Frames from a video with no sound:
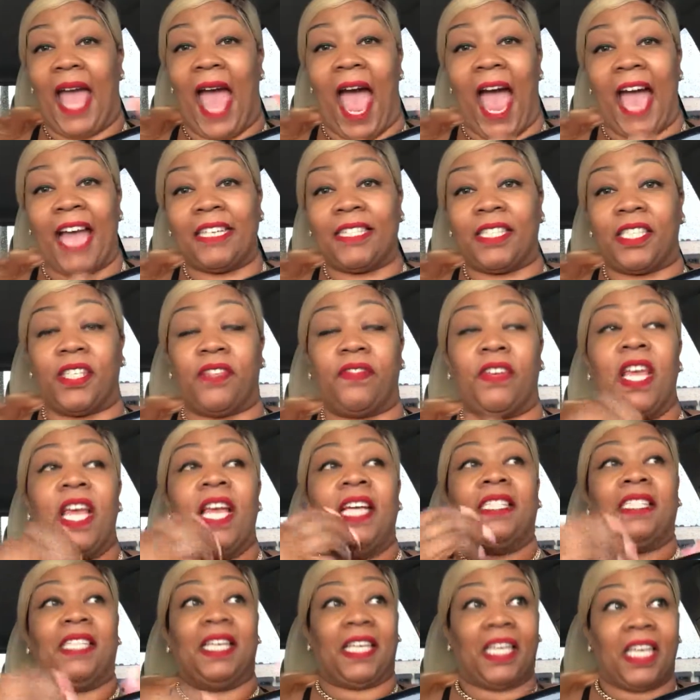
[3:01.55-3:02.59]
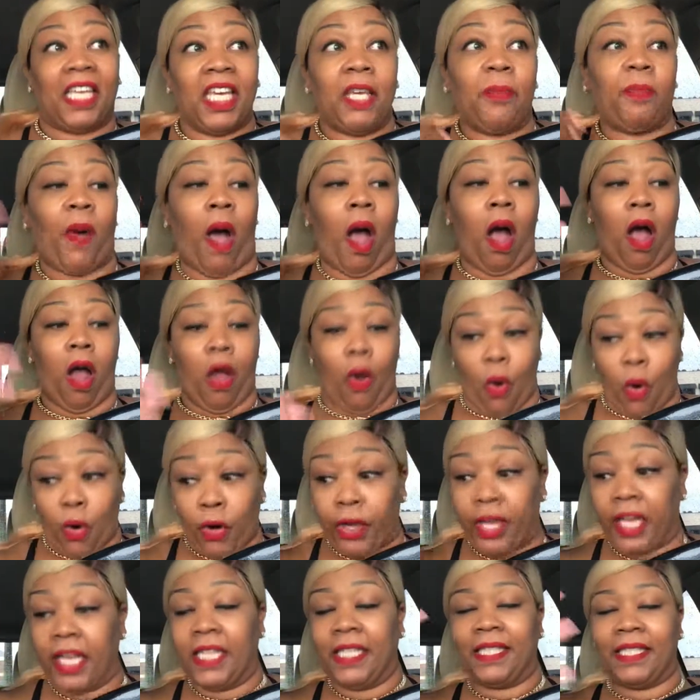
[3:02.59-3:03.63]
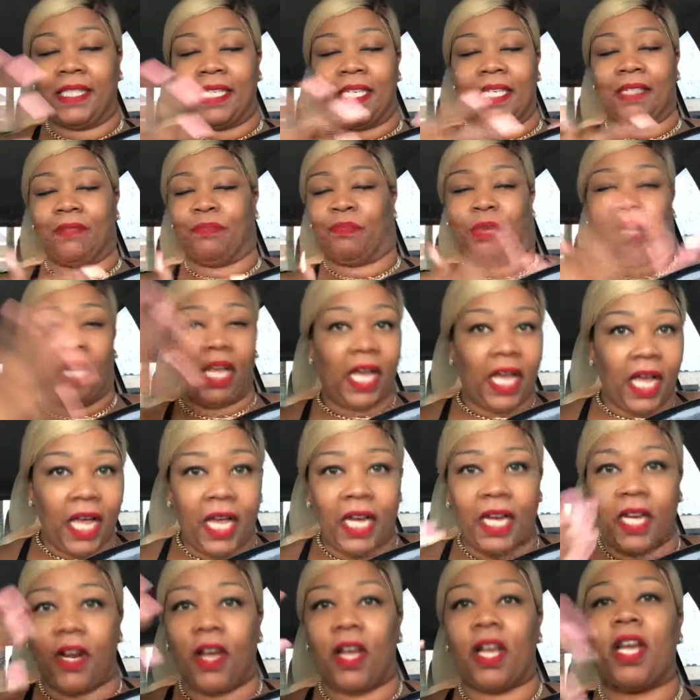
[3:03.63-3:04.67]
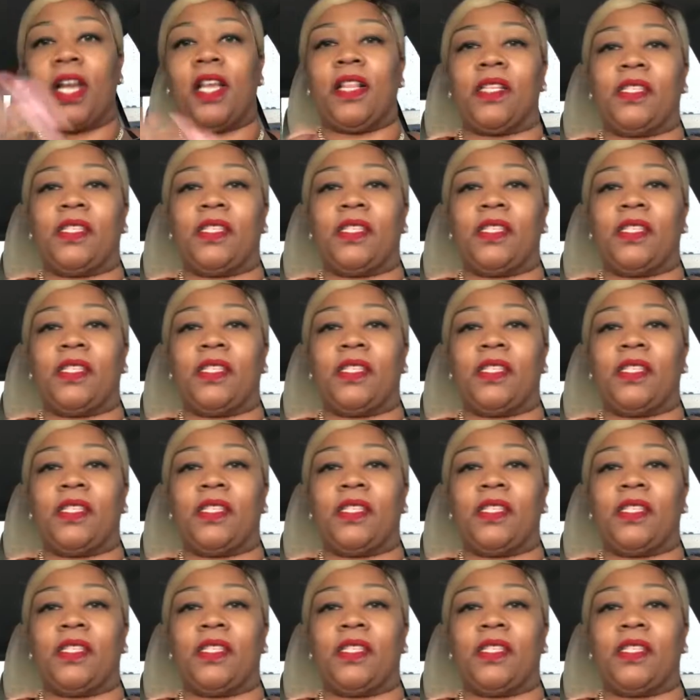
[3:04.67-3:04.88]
active to keep our organs and blood and all that